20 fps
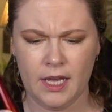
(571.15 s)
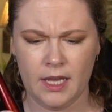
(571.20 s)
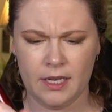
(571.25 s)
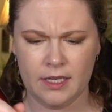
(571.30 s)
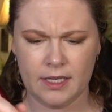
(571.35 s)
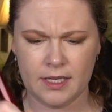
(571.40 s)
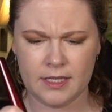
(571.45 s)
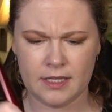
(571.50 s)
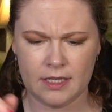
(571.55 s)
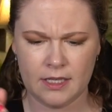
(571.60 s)
It
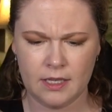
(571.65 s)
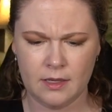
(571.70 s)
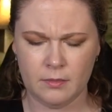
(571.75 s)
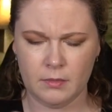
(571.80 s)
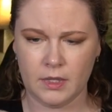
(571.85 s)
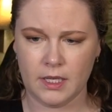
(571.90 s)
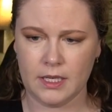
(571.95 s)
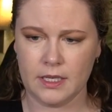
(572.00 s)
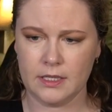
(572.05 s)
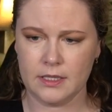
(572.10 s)
does
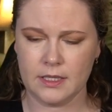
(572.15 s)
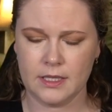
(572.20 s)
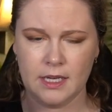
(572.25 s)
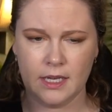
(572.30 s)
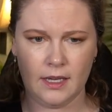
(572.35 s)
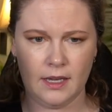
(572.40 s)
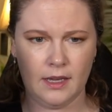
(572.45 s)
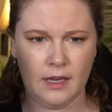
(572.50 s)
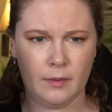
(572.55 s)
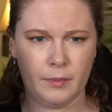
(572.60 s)
seem like it's
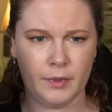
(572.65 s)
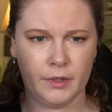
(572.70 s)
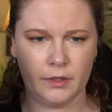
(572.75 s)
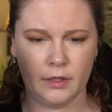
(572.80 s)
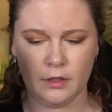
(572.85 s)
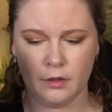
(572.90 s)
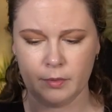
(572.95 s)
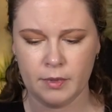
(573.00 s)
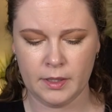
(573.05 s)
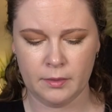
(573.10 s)
kicking up a
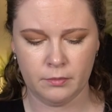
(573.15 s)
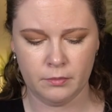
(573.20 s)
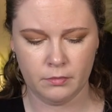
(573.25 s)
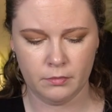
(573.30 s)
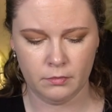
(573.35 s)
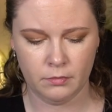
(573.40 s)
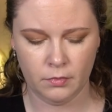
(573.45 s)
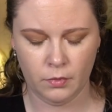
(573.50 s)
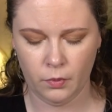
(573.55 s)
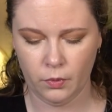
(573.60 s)
little bit
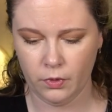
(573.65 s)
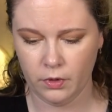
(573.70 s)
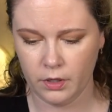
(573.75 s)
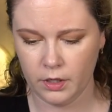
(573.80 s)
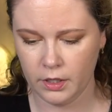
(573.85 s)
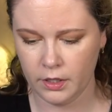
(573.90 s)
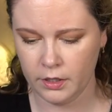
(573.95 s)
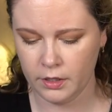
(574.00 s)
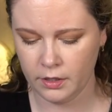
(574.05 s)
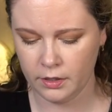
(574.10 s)

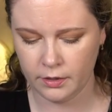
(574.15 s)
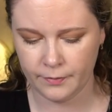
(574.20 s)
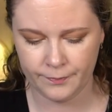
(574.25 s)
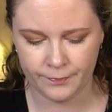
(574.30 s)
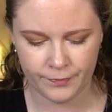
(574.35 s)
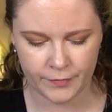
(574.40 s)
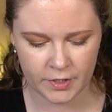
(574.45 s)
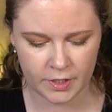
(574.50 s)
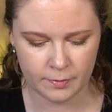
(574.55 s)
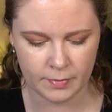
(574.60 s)
more
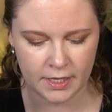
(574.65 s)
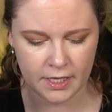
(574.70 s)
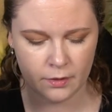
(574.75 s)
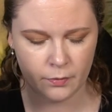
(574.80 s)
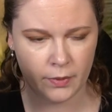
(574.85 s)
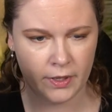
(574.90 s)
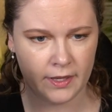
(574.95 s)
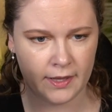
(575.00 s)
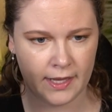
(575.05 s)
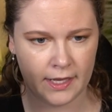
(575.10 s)
to
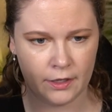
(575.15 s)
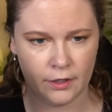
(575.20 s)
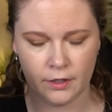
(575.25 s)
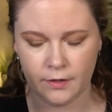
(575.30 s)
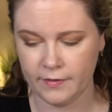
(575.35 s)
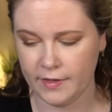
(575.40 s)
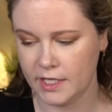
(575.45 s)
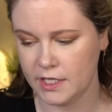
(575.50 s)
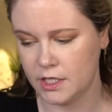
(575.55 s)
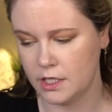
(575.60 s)
begin with. I don't
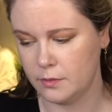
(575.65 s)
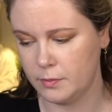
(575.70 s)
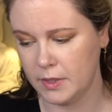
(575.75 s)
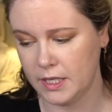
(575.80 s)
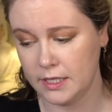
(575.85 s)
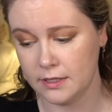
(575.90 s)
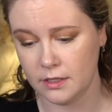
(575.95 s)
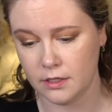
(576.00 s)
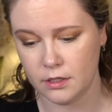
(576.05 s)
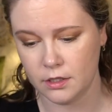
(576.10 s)
know if that's just
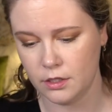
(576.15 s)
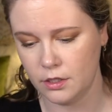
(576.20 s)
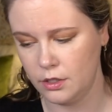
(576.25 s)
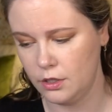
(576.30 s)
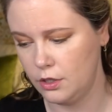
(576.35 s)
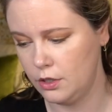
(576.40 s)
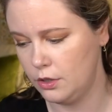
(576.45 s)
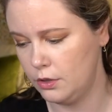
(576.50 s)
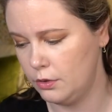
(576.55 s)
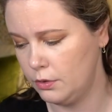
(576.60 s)
because it's
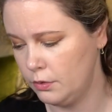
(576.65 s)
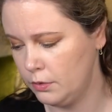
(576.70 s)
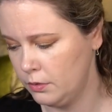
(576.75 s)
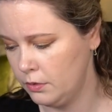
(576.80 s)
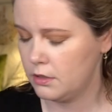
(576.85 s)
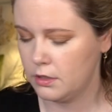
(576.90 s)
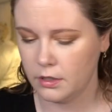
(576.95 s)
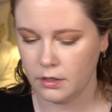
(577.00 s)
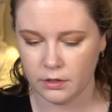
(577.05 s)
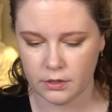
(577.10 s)
new.
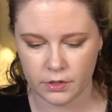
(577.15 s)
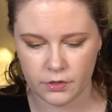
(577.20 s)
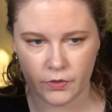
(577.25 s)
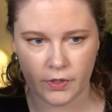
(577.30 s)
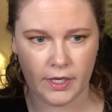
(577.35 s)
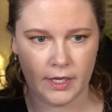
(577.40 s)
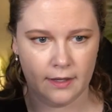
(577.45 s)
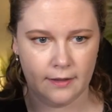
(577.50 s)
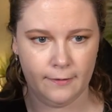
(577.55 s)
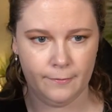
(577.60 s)
So I'll just
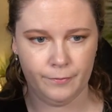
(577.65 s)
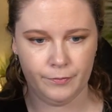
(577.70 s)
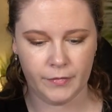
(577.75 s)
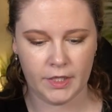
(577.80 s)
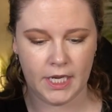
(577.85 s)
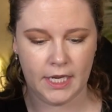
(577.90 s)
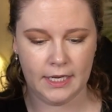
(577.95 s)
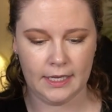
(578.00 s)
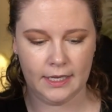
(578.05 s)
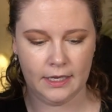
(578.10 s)
try to
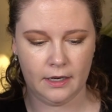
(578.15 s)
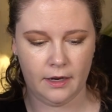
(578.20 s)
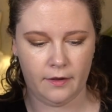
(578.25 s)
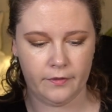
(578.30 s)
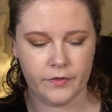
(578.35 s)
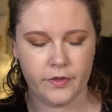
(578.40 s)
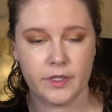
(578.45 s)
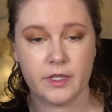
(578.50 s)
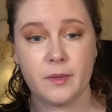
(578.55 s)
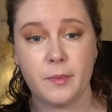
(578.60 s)
kind of get
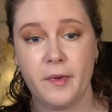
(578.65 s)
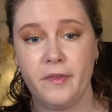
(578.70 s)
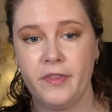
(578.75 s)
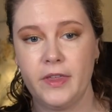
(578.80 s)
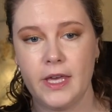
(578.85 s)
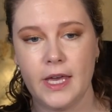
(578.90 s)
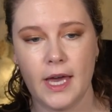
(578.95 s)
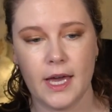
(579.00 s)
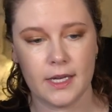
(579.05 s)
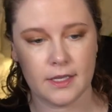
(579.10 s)
off some of
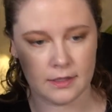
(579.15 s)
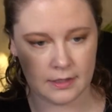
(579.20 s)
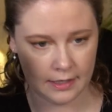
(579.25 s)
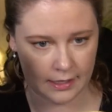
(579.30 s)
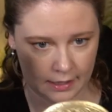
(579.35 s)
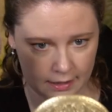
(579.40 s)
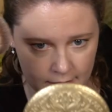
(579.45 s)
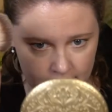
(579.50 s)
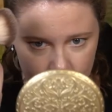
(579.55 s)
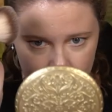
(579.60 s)
the
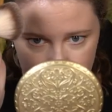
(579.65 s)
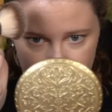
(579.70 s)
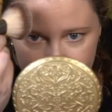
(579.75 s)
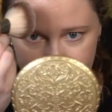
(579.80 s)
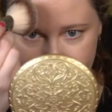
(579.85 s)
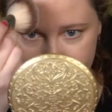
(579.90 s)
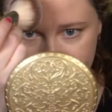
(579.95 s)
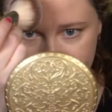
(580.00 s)
excess.